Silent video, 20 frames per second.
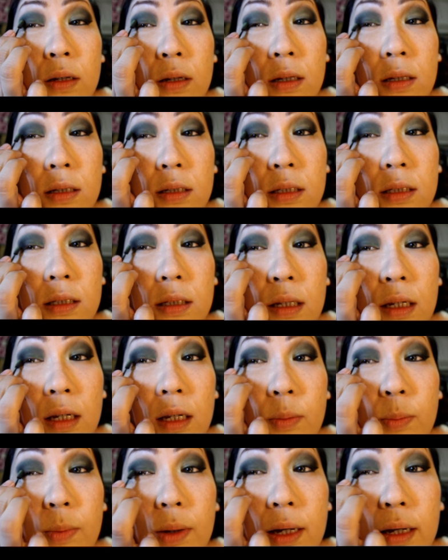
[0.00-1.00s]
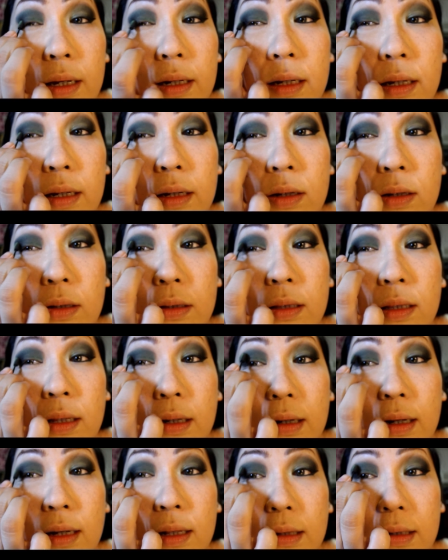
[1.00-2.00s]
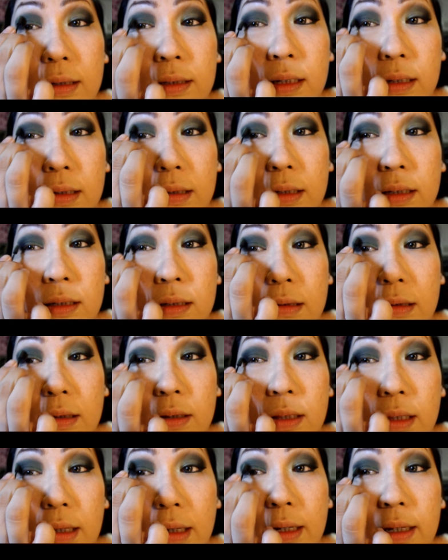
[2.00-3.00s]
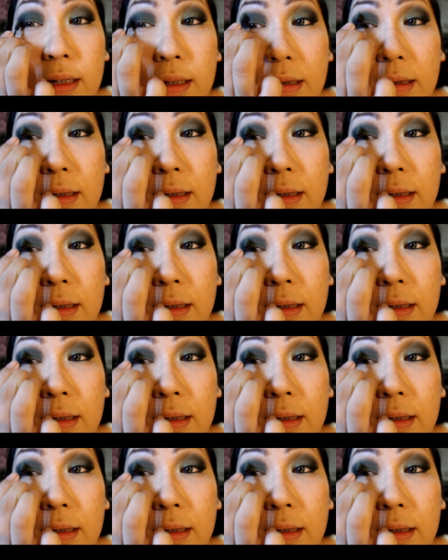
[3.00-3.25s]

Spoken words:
you just keep adding on the colors until you think